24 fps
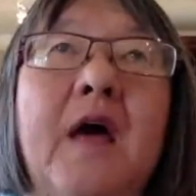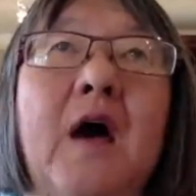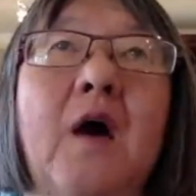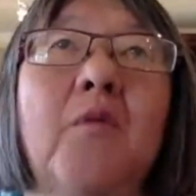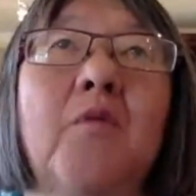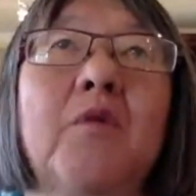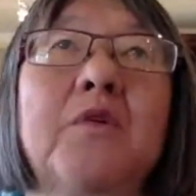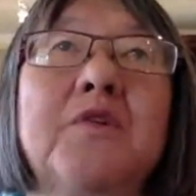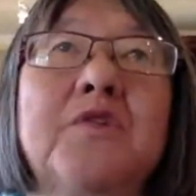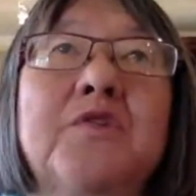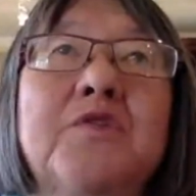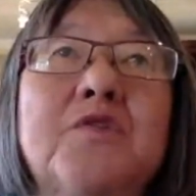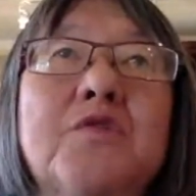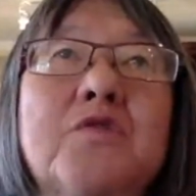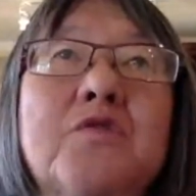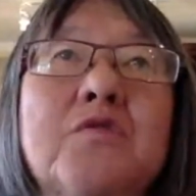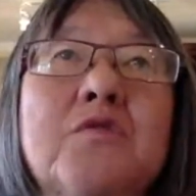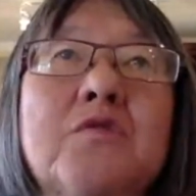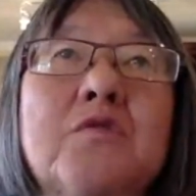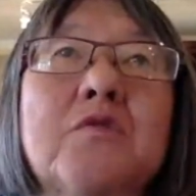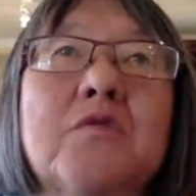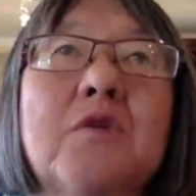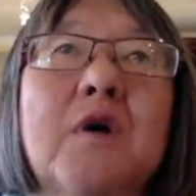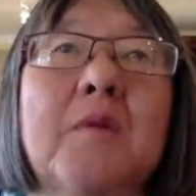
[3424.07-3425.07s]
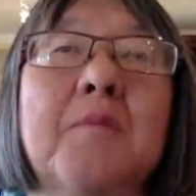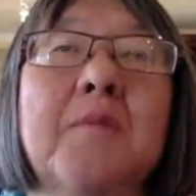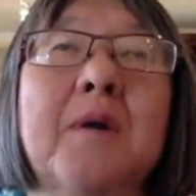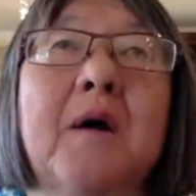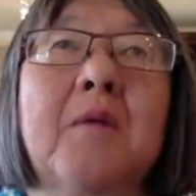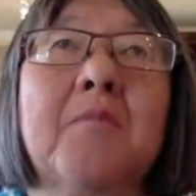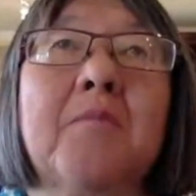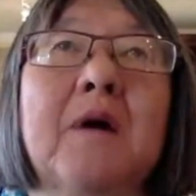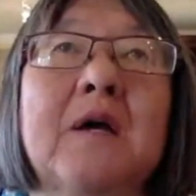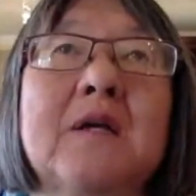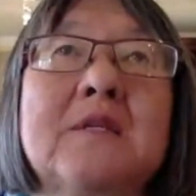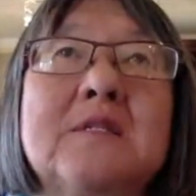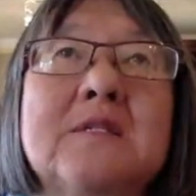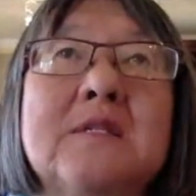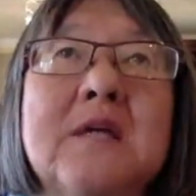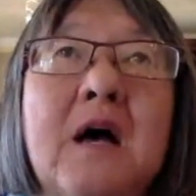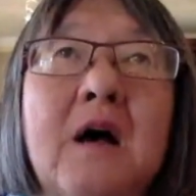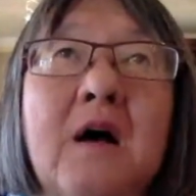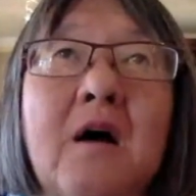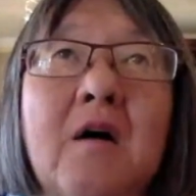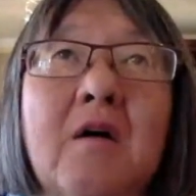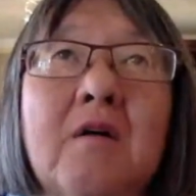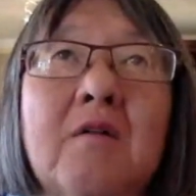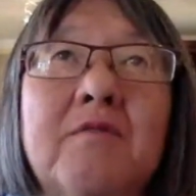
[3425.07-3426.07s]
that was true about
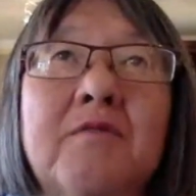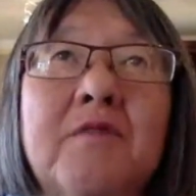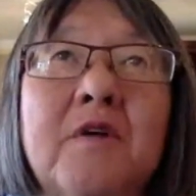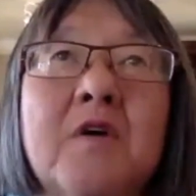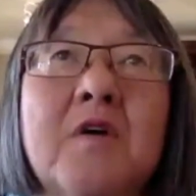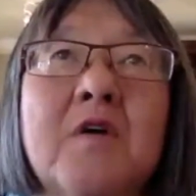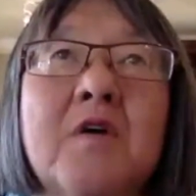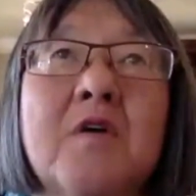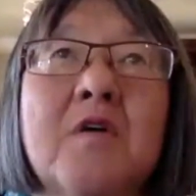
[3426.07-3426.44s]
myself,